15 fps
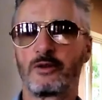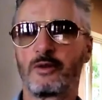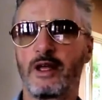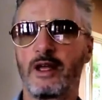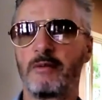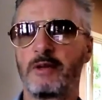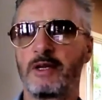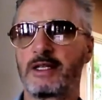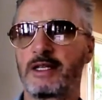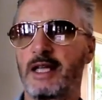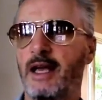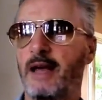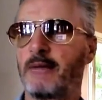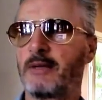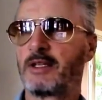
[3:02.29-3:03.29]
with him and his
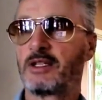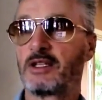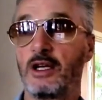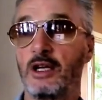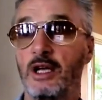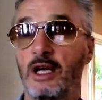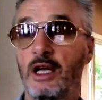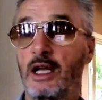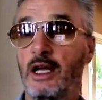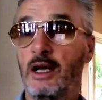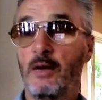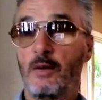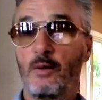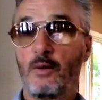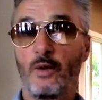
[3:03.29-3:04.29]
calmness.
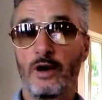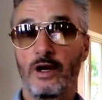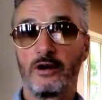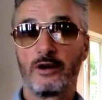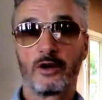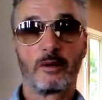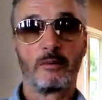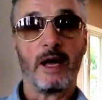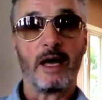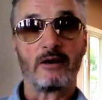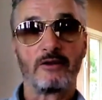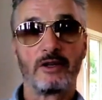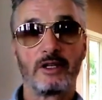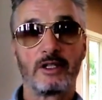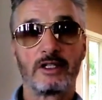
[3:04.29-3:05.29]
One of your
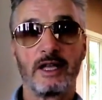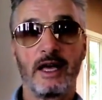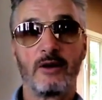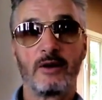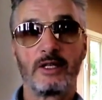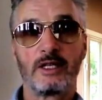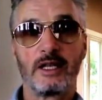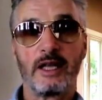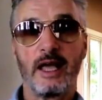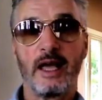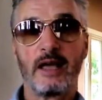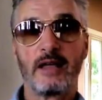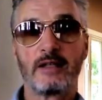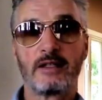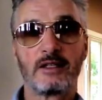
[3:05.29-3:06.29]
compatriots now, he's at
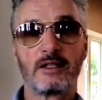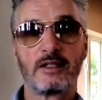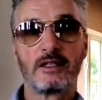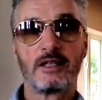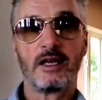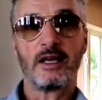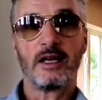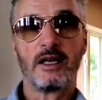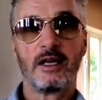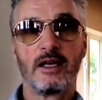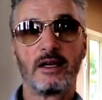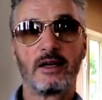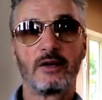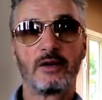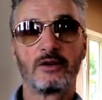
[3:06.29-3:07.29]
Haas, is
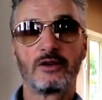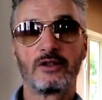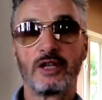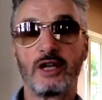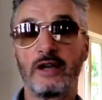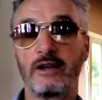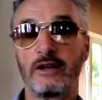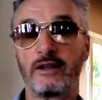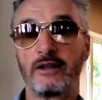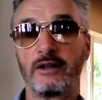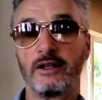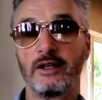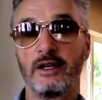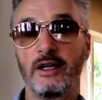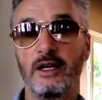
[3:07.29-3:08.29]
Günther Steiner.
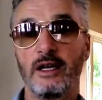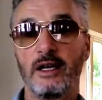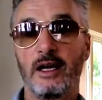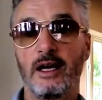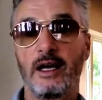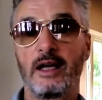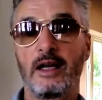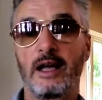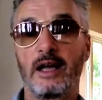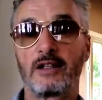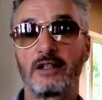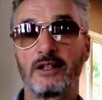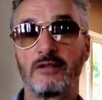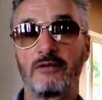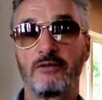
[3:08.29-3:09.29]
I
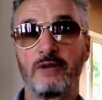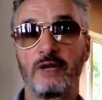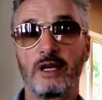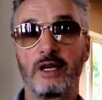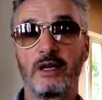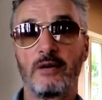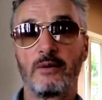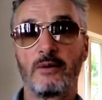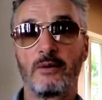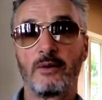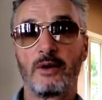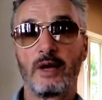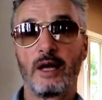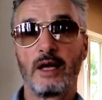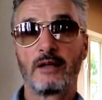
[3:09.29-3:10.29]
actually really
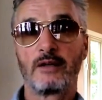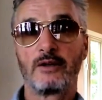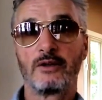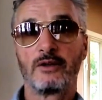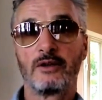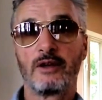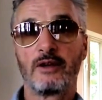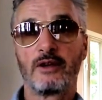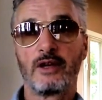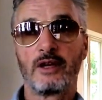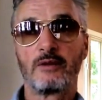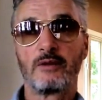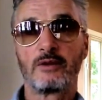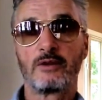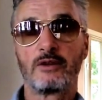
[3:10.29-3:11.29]
liked Günther. I thought
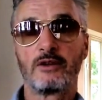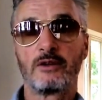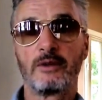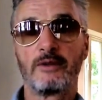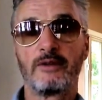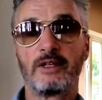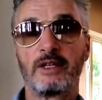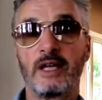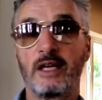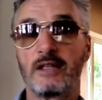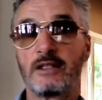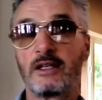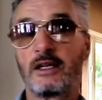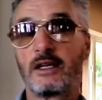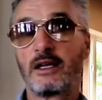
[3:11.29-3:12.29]
he was going to be
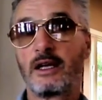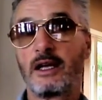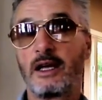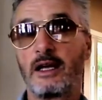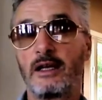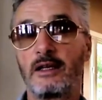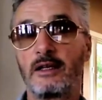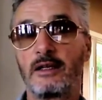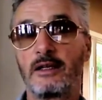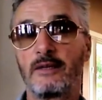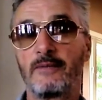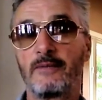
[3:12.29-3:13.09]
fantastic, and